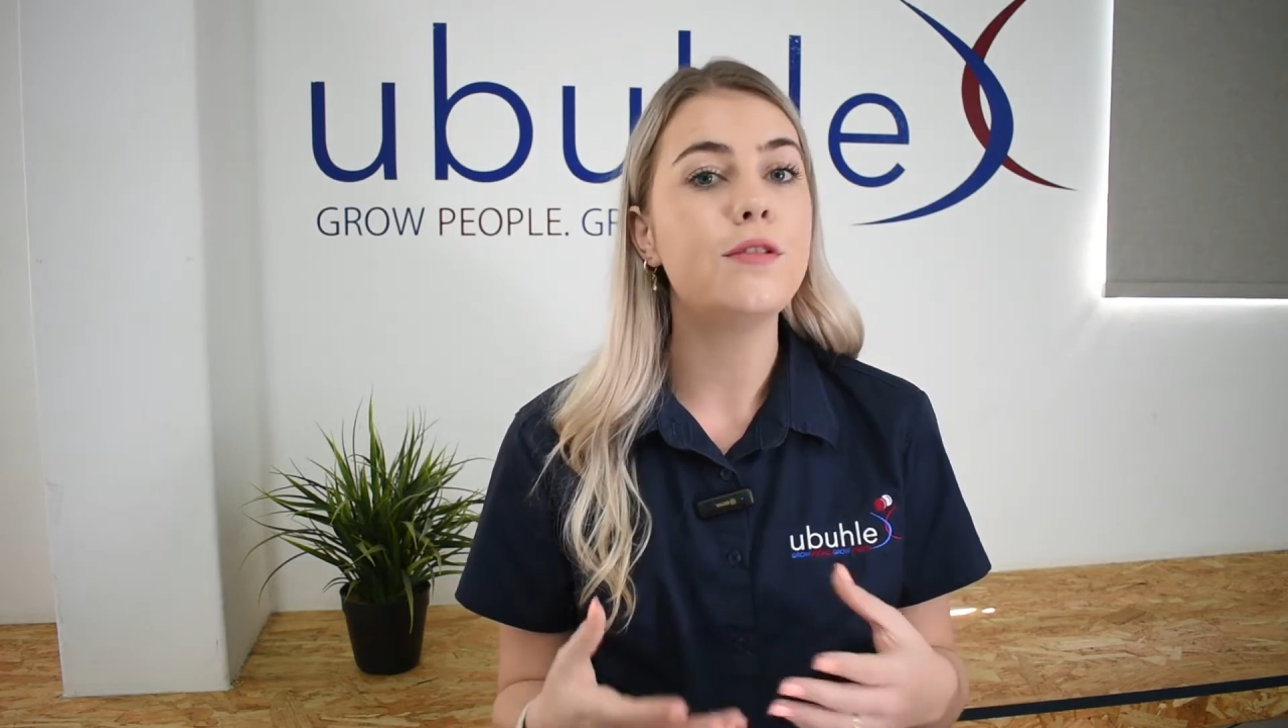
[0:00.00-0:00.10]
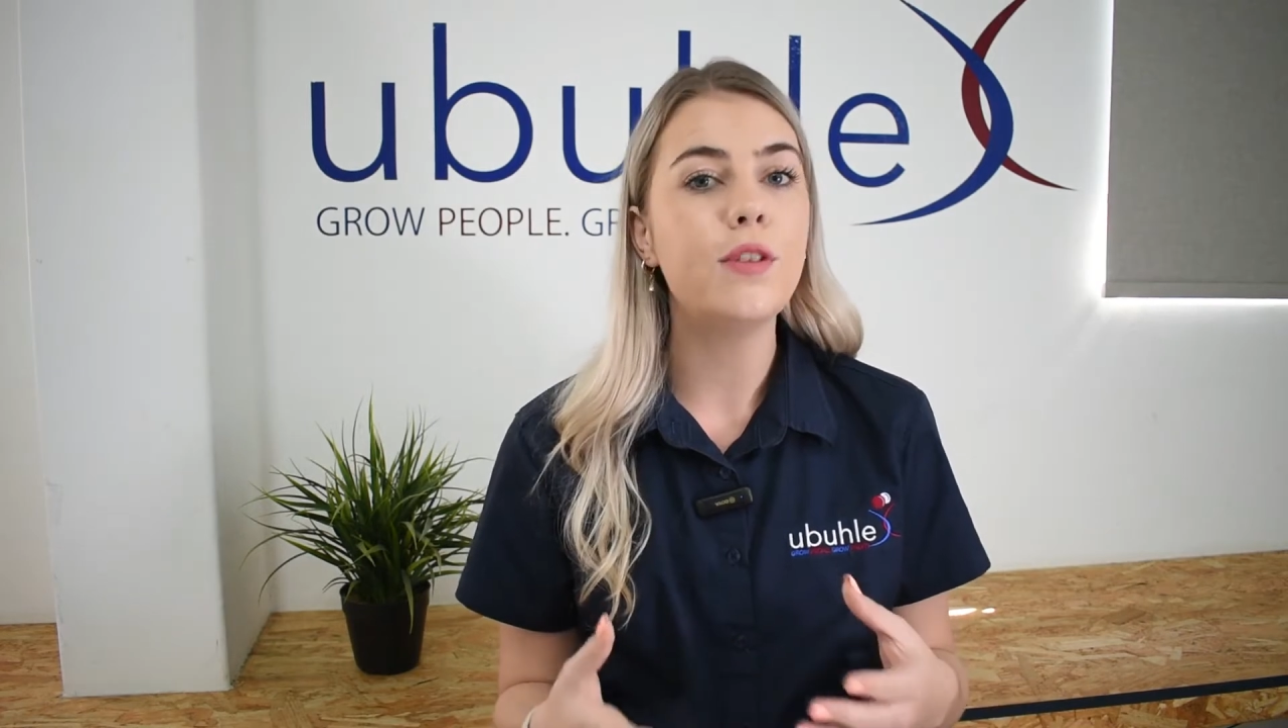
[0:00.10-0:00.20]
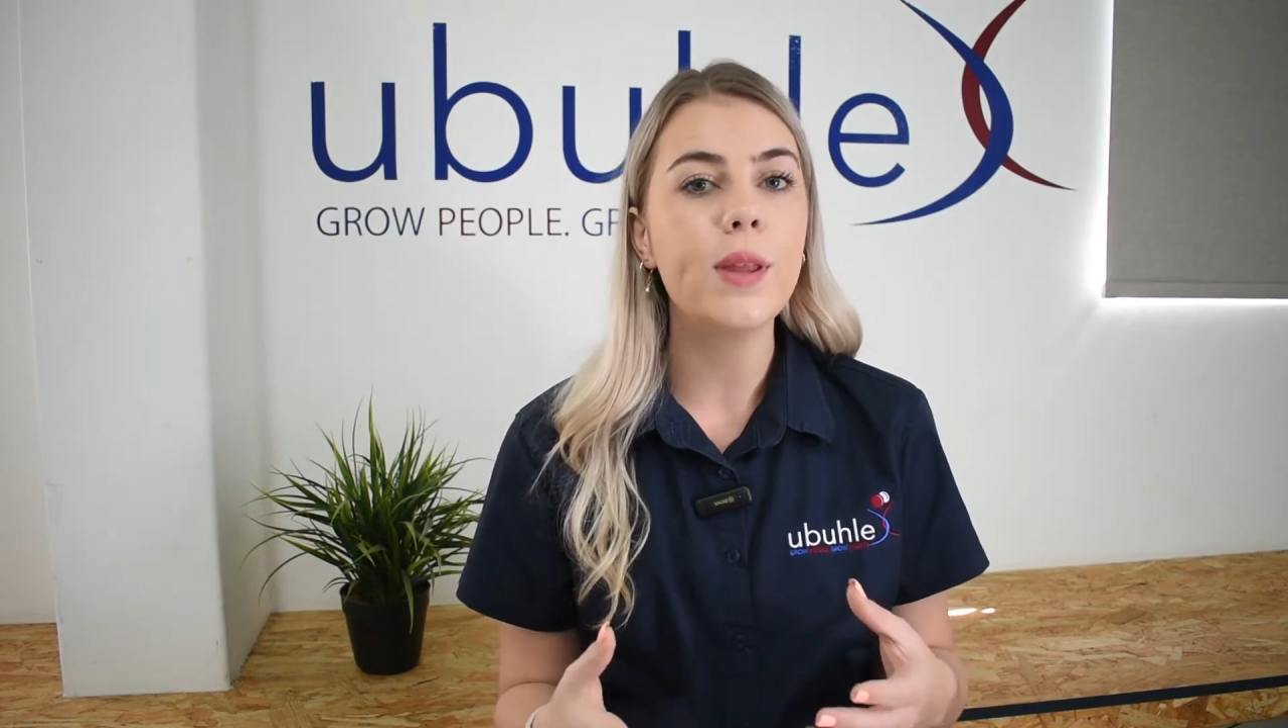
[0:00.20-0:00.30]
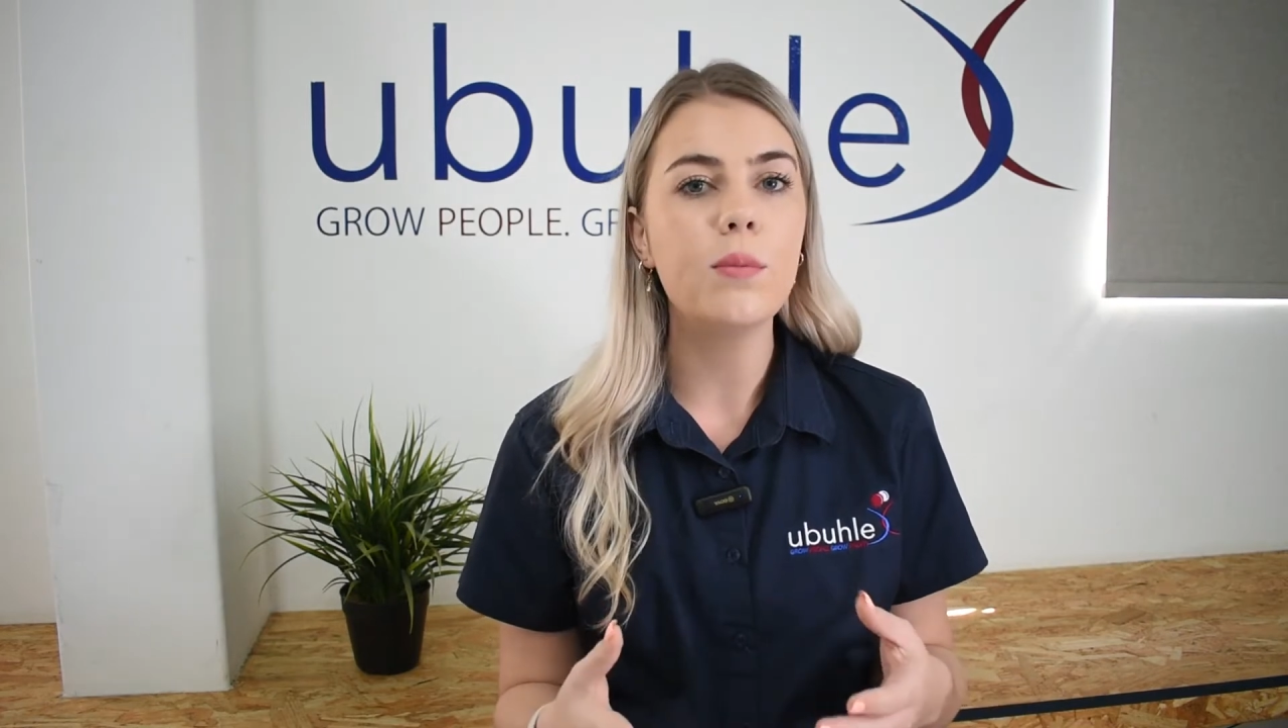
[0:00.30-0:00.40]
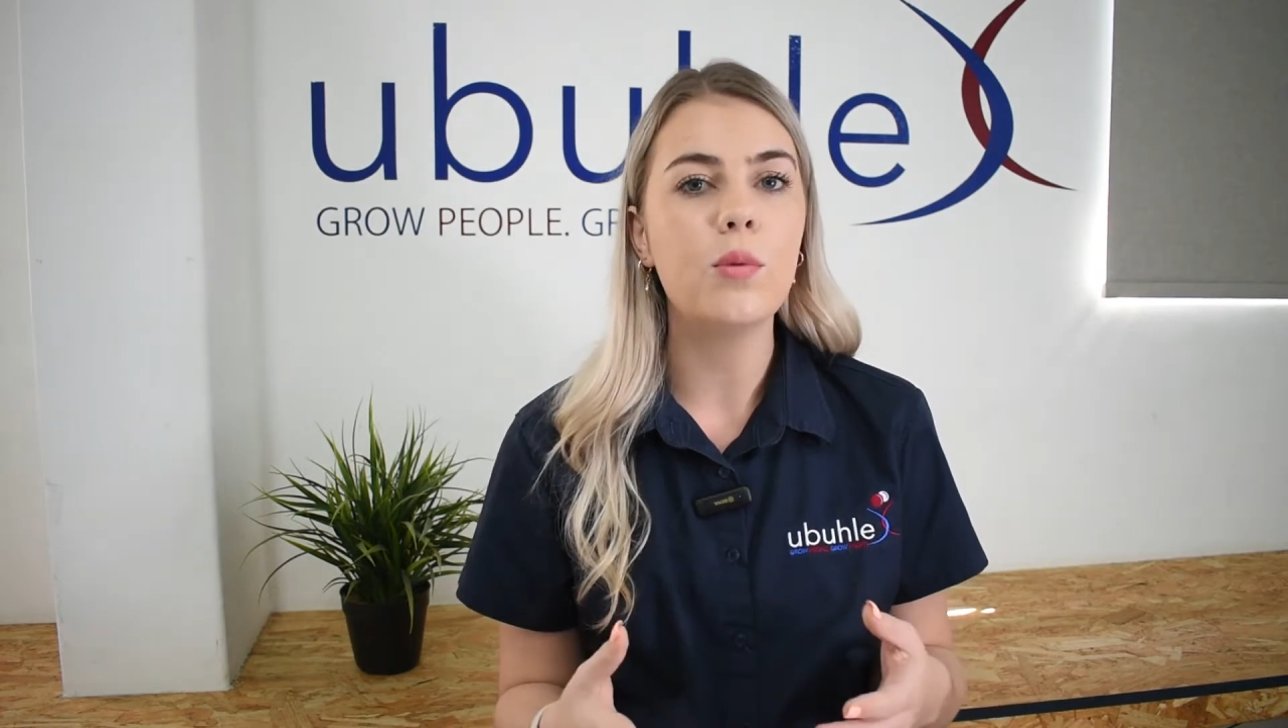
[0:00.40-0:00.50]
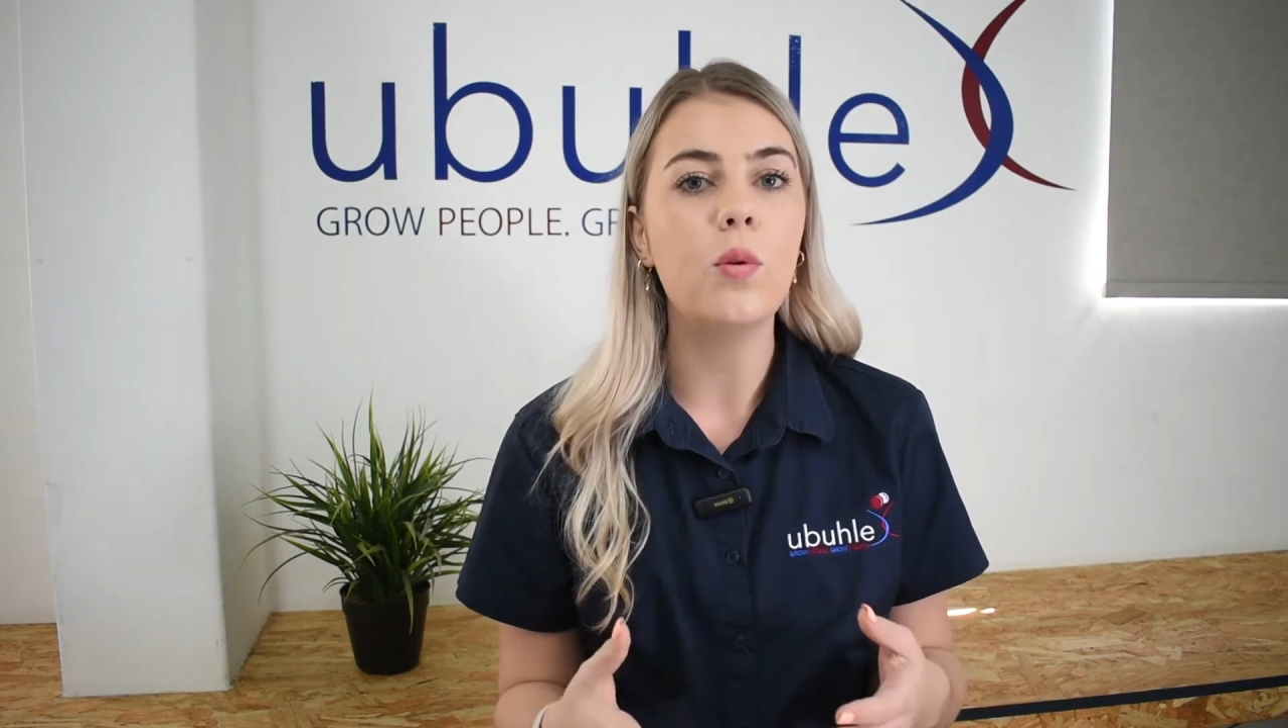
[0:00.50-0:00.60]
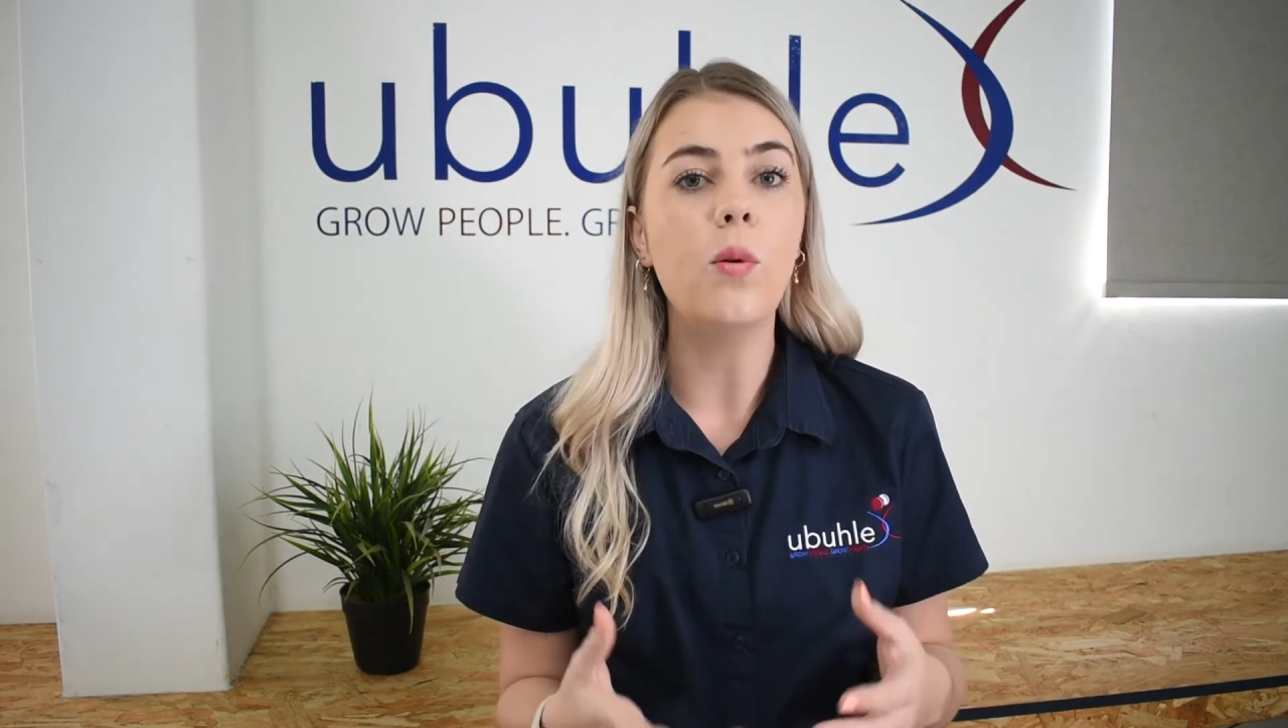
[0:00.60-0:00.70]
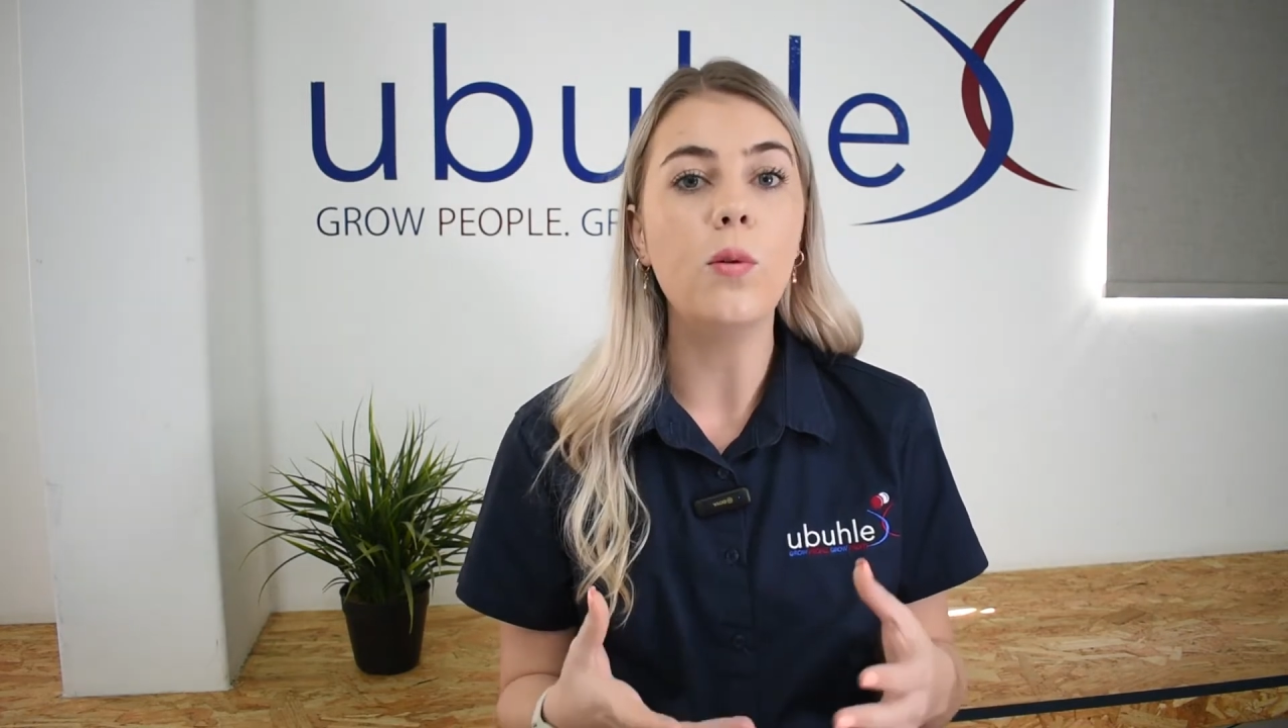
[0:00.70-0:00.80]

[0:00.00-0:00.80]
furthermore